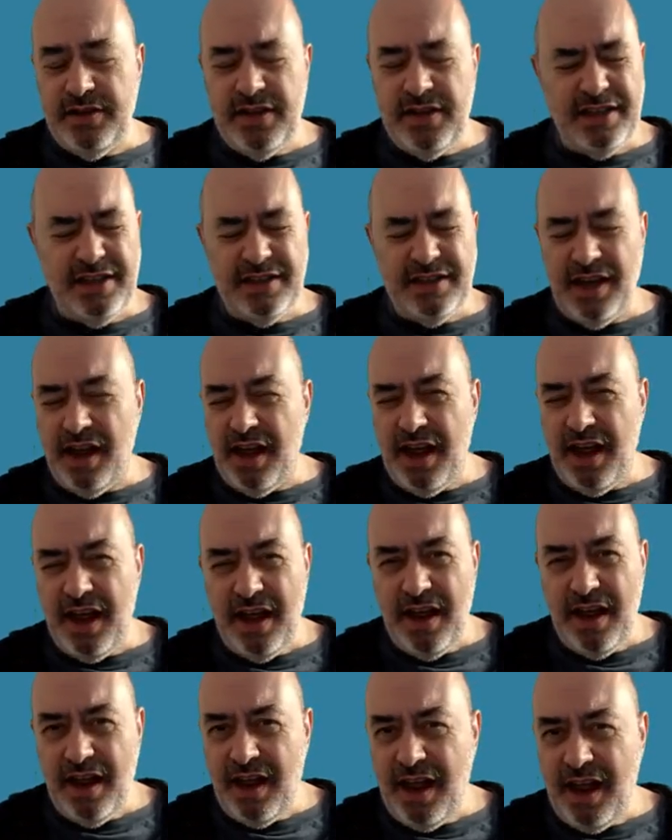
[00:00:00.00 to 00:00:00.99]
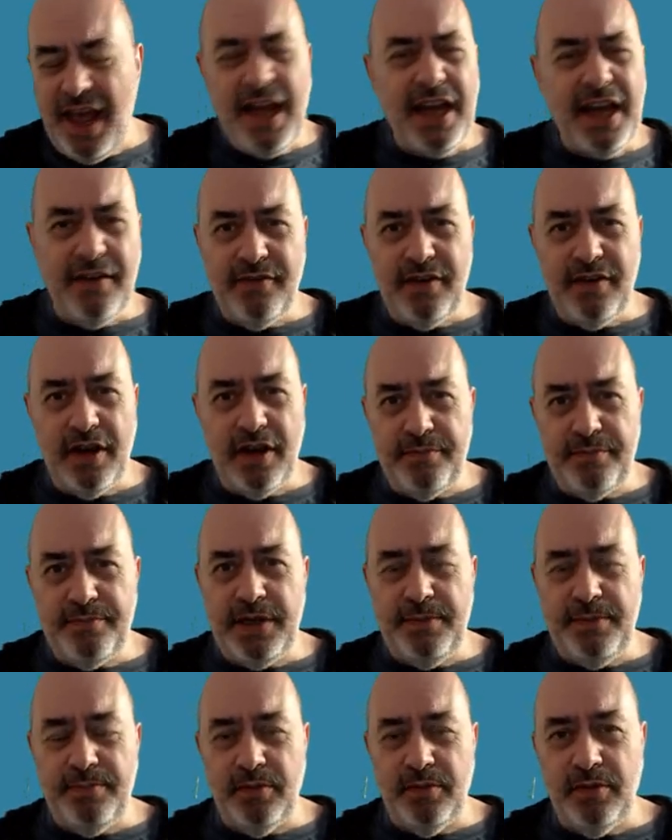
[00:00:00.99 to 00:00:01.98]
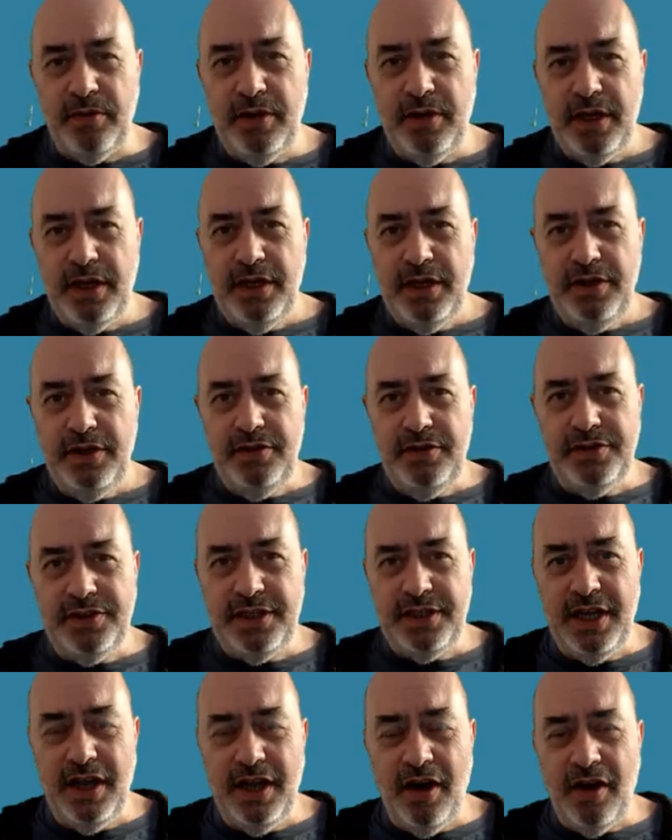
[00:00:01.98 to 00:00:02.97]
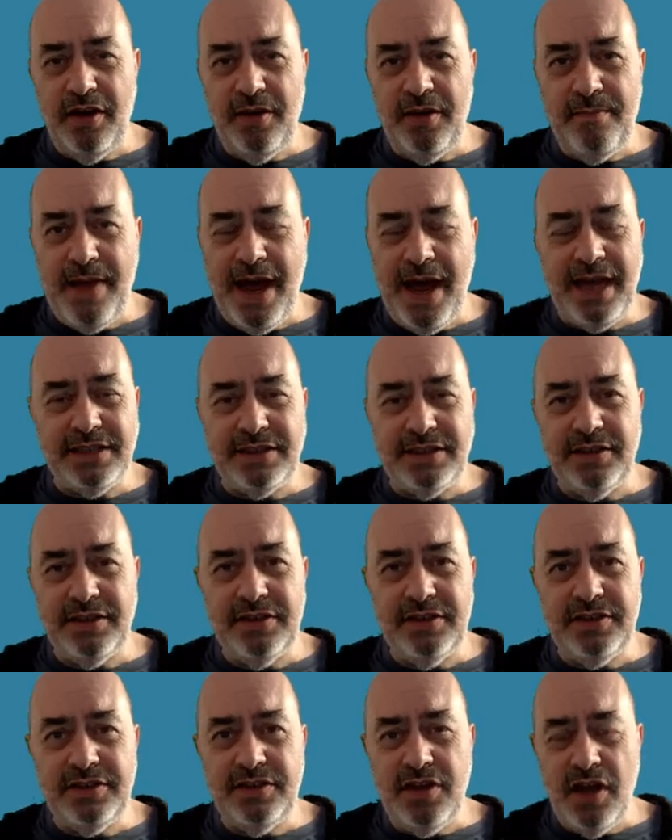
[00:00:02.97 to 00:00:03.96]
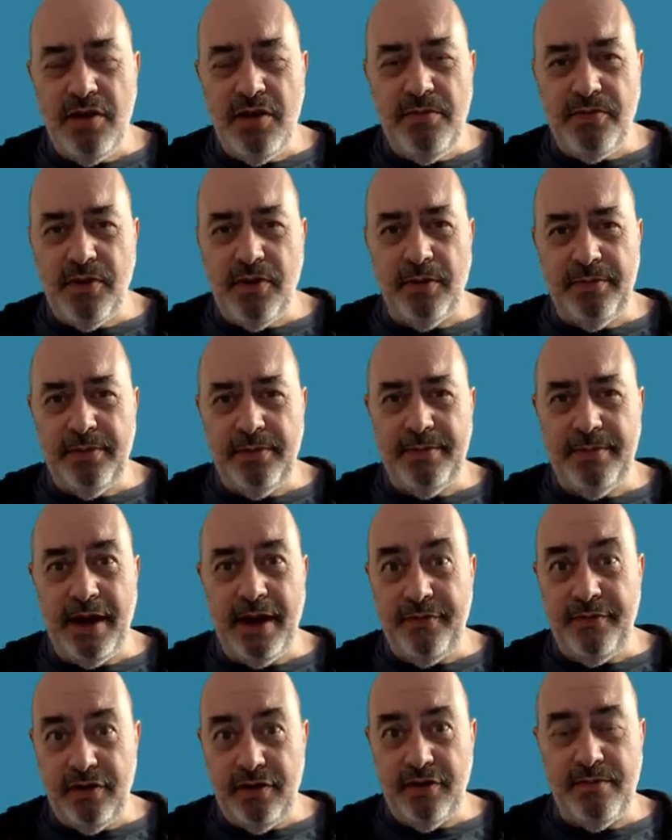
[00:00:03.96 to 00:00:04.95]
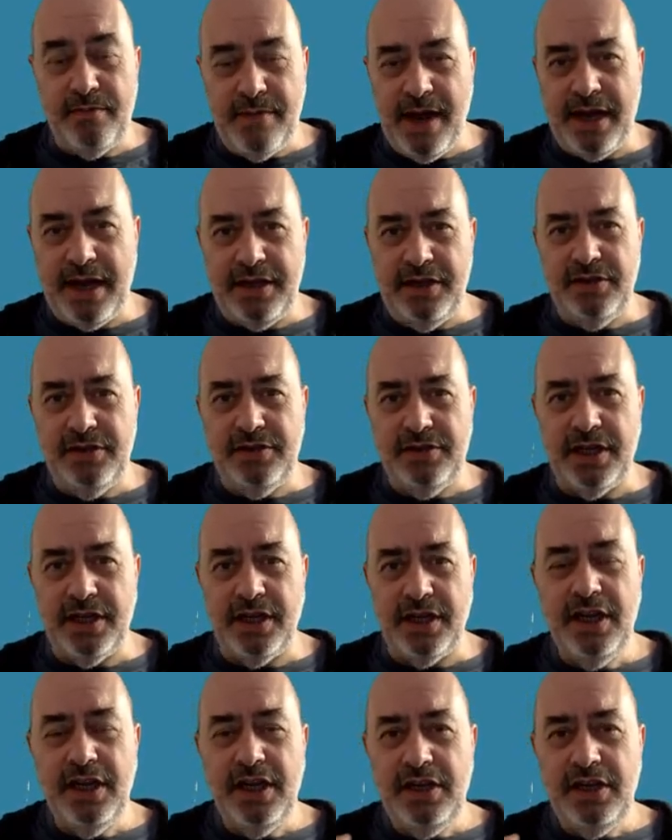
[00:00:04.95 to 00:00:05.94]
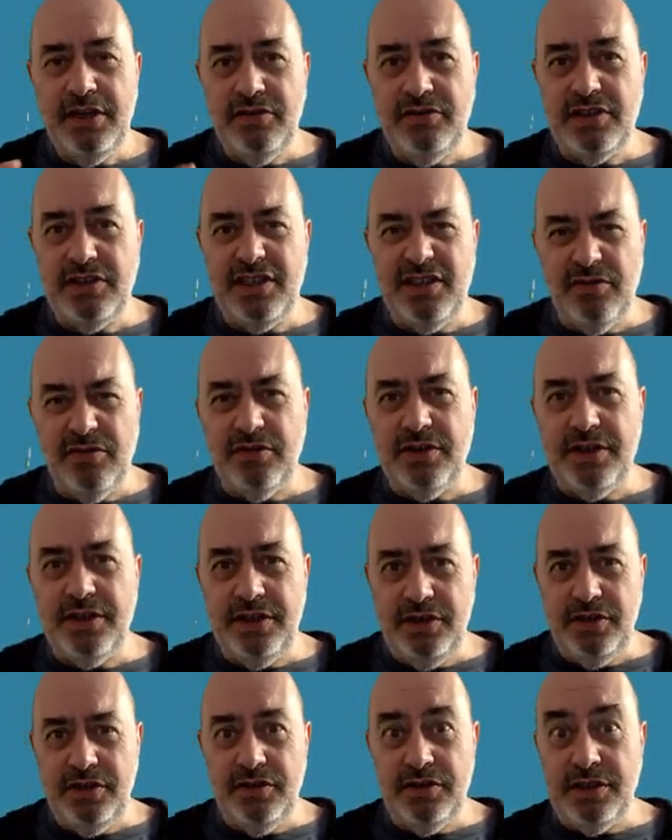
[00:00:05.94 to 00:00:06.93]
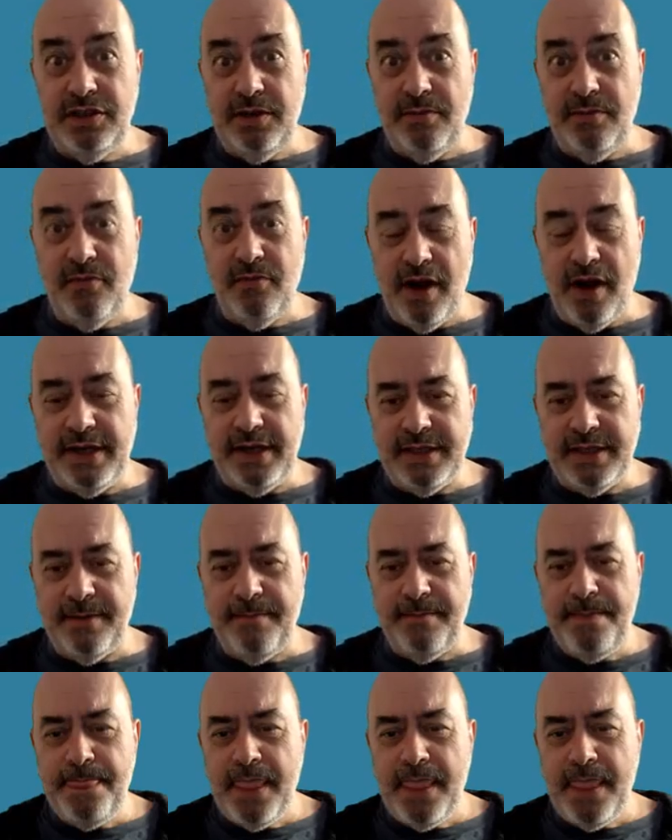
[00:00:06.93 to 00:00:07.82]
There's a heck of a lot of people using it on a Mac, so there's no problem there if you're a Mac user. You still can use ZimmWriter.